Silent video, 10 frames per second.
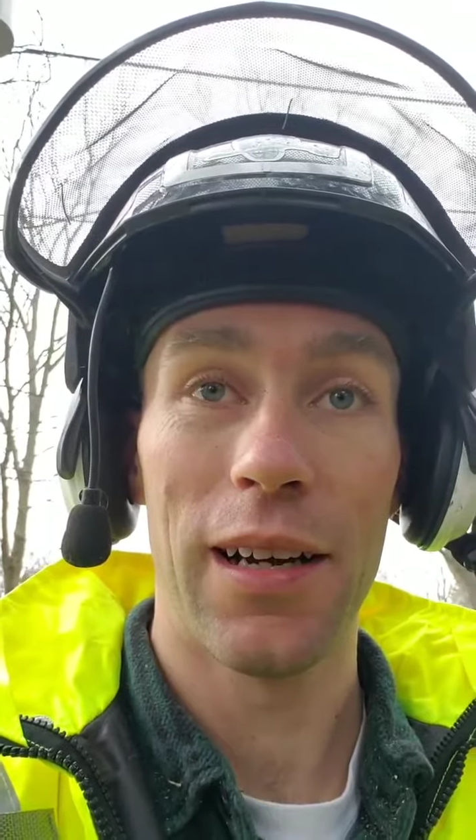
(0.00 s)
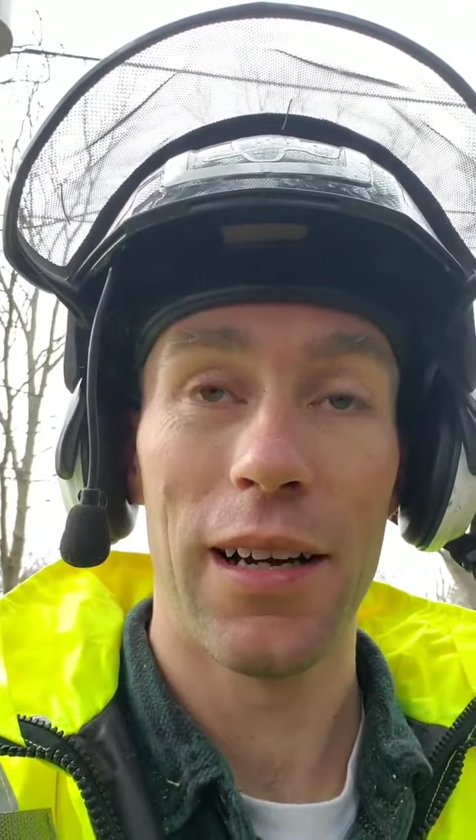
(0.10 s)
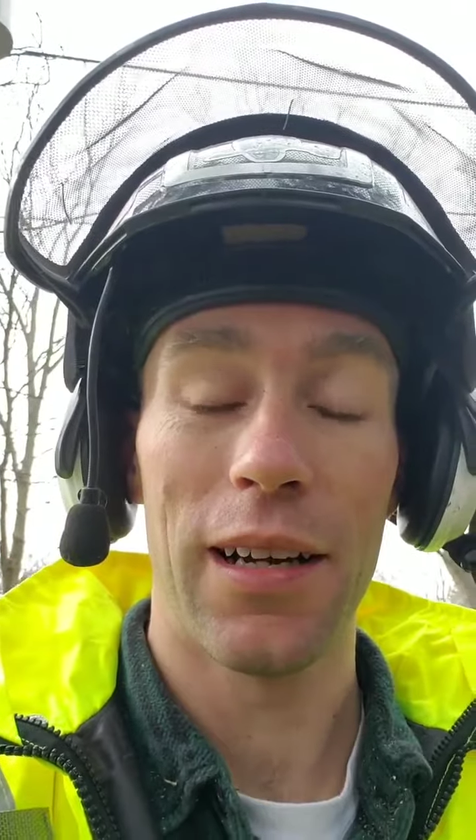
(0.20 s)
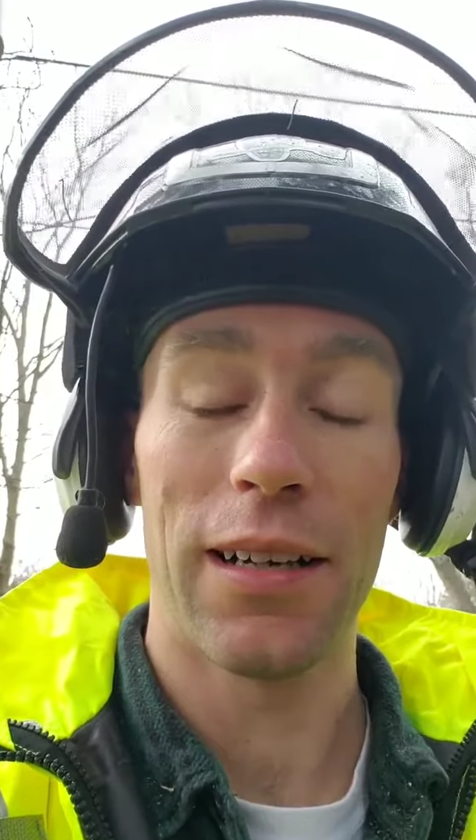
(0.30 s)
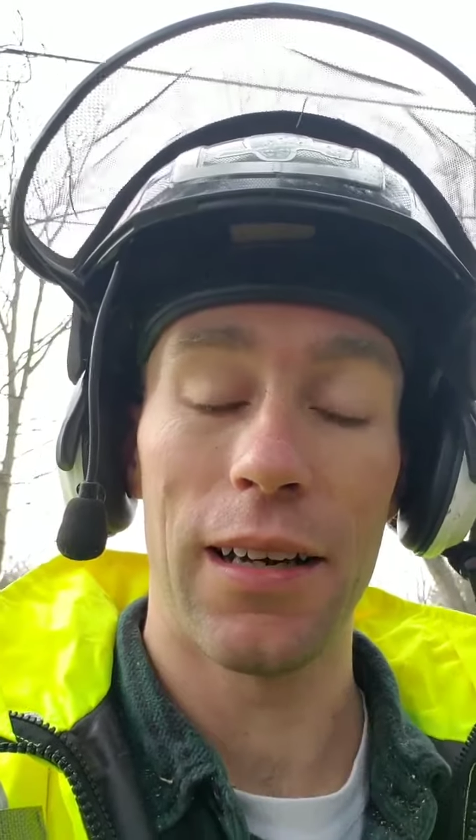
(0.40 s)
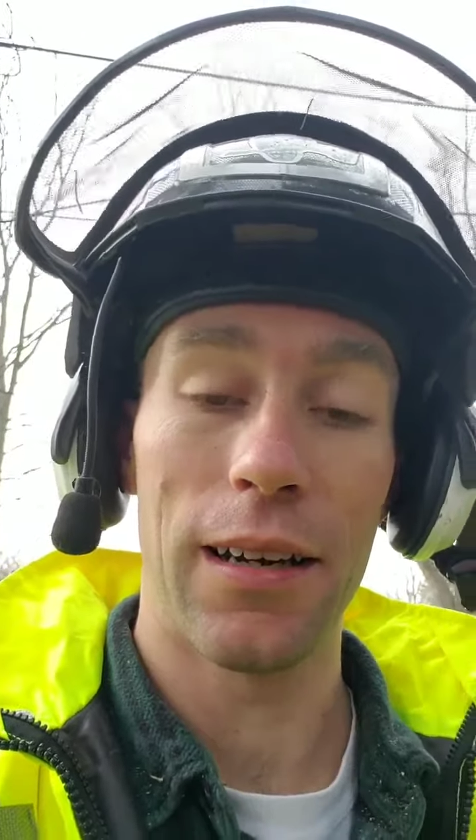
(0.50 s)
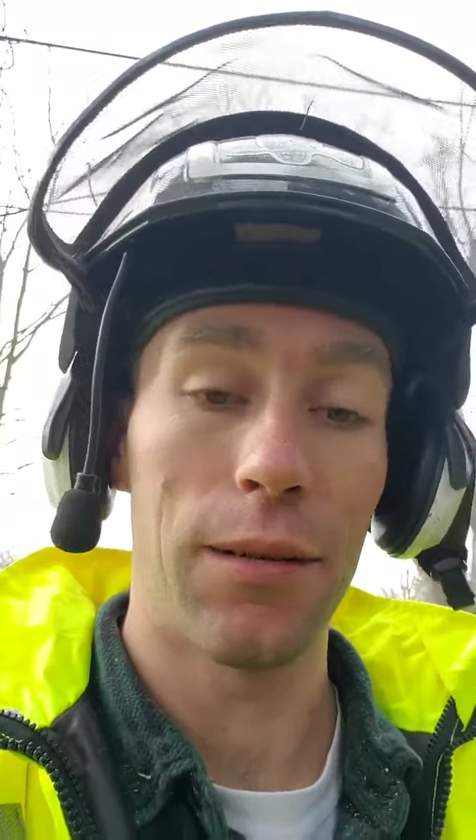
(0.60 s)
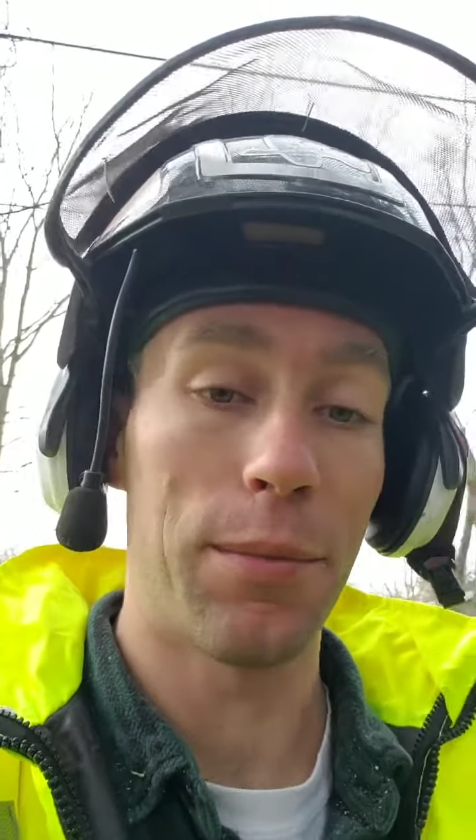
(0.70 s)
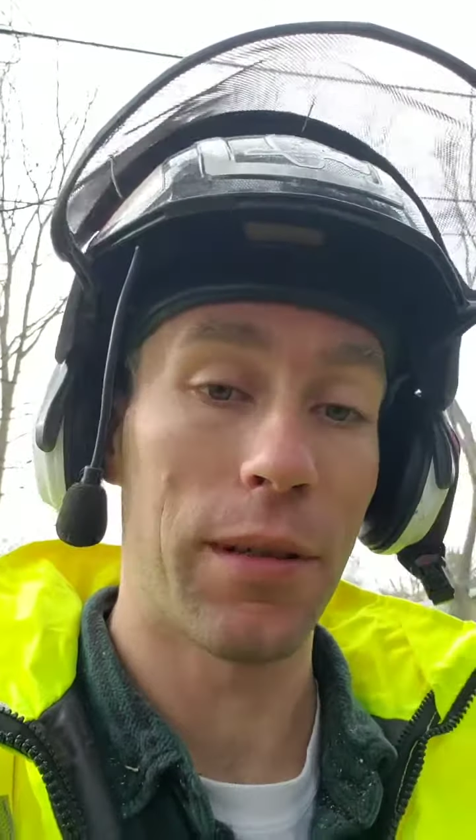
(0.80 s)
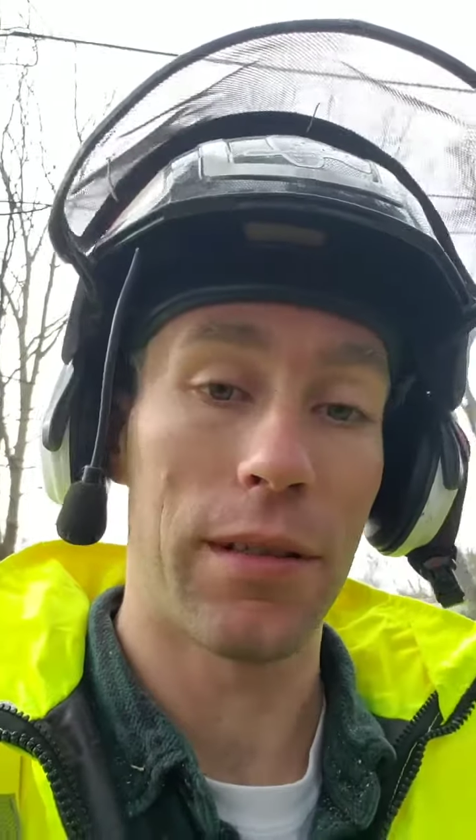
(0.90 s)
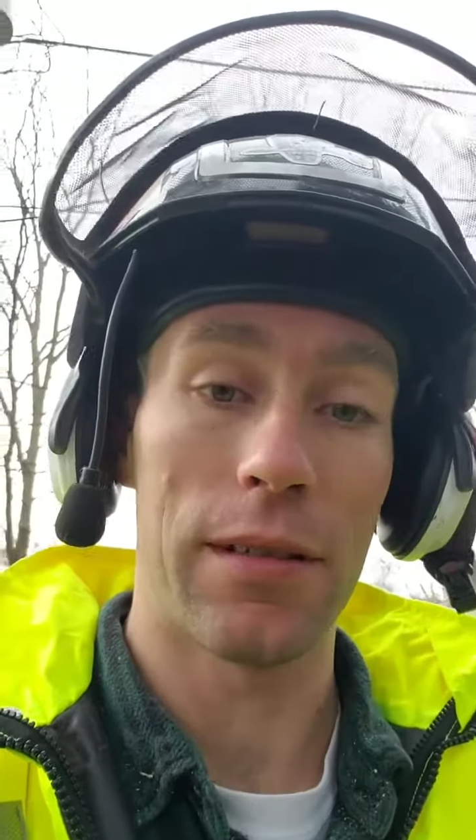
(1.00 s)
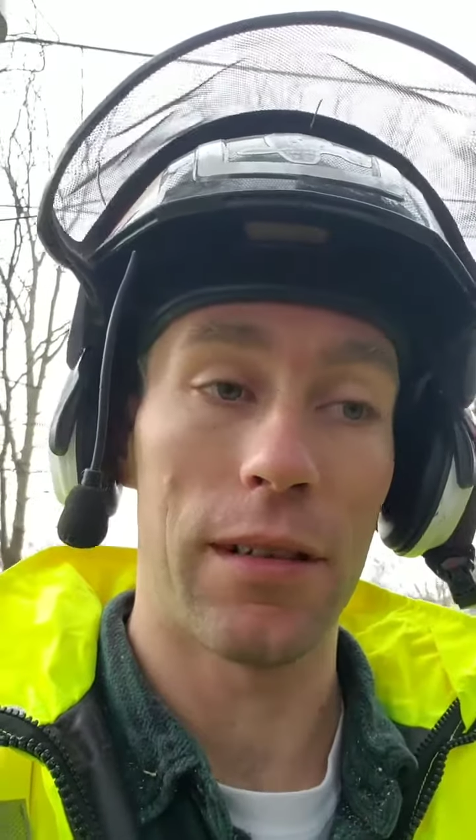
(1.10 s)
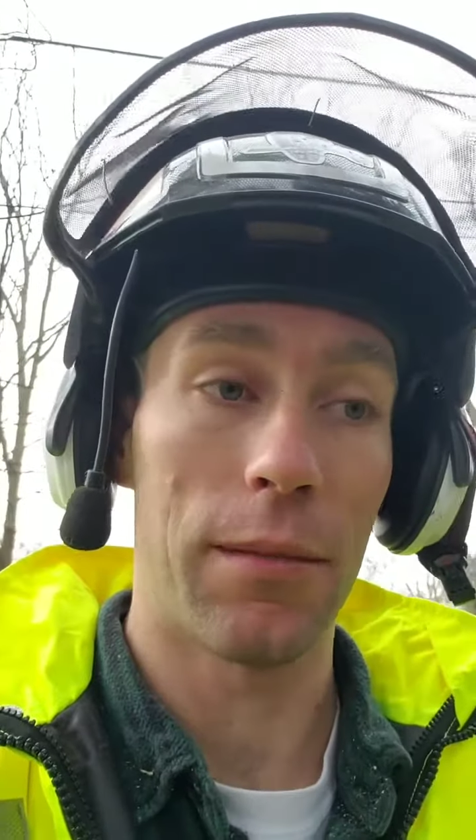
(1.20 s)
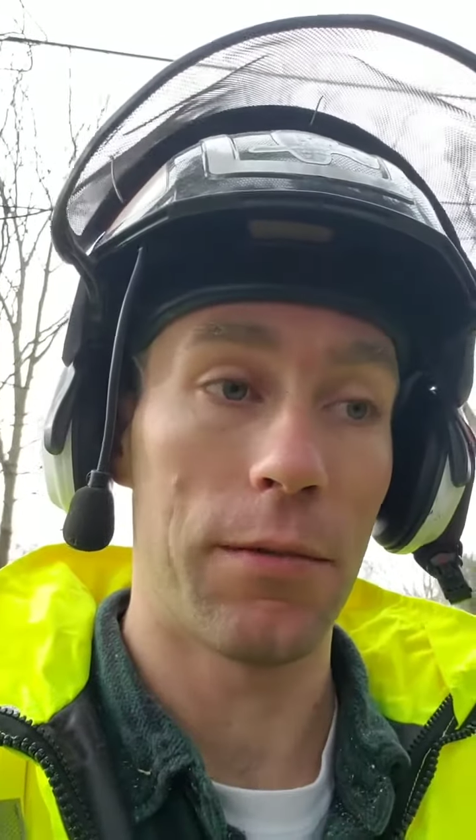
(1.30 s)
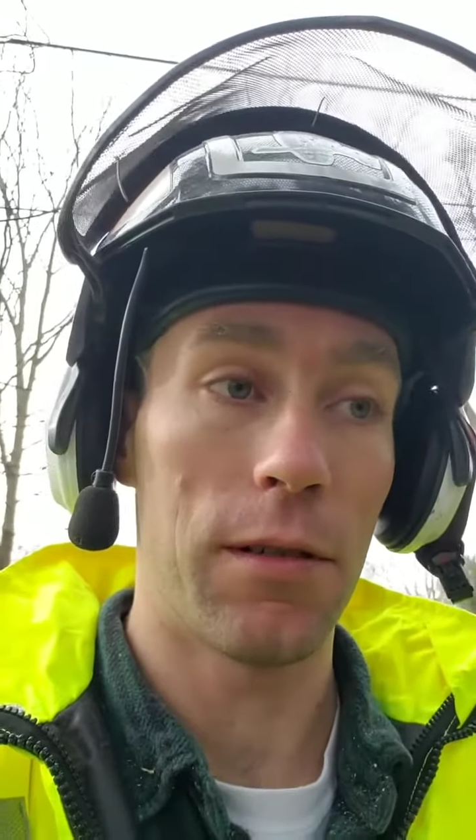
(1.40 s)
again, I don't put this
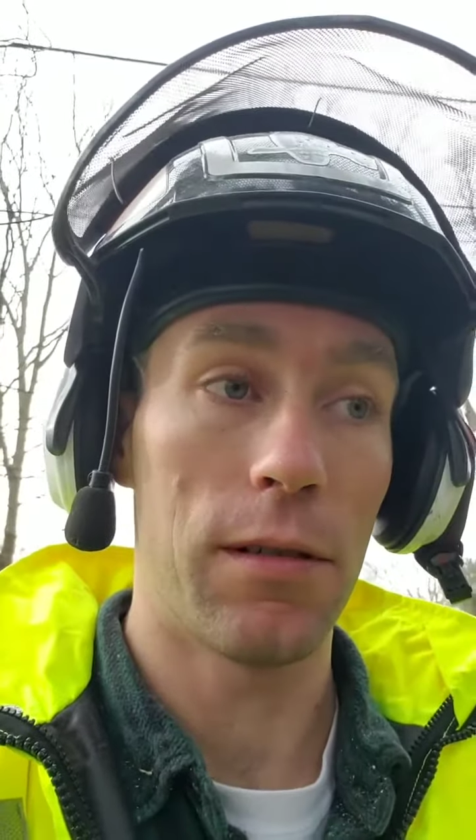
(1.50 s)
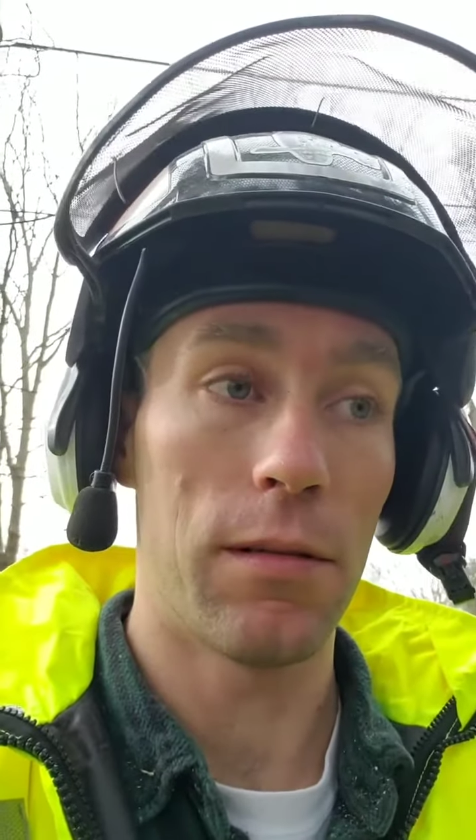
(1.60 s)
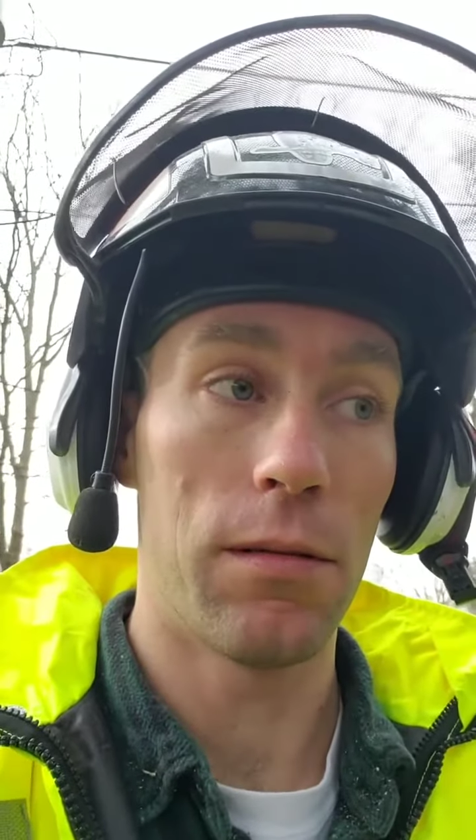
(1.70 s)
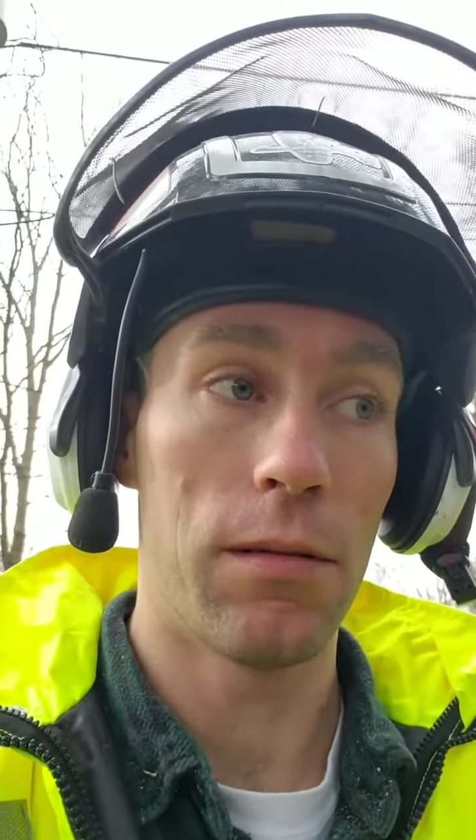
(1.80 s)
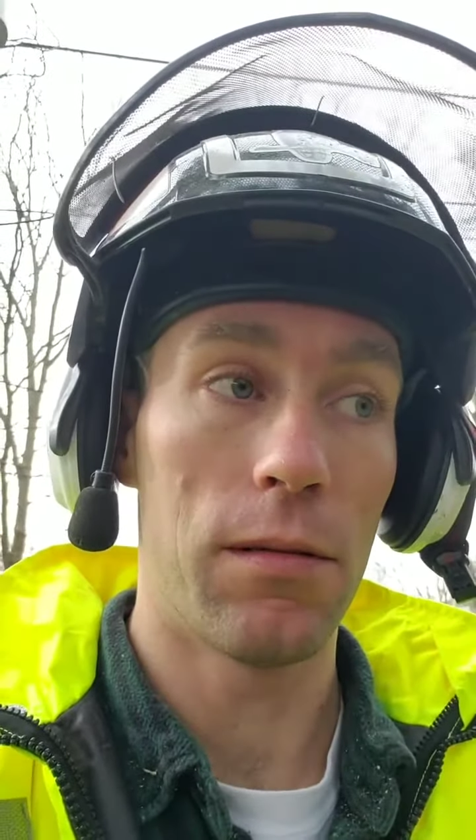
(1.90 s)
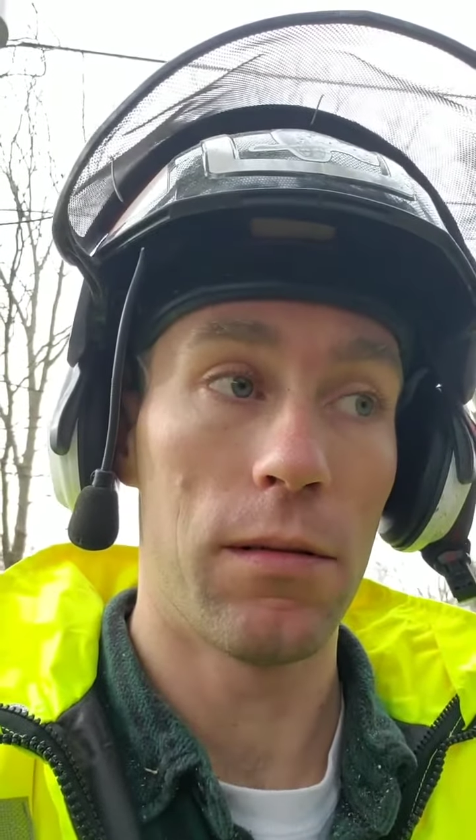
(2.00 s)
up to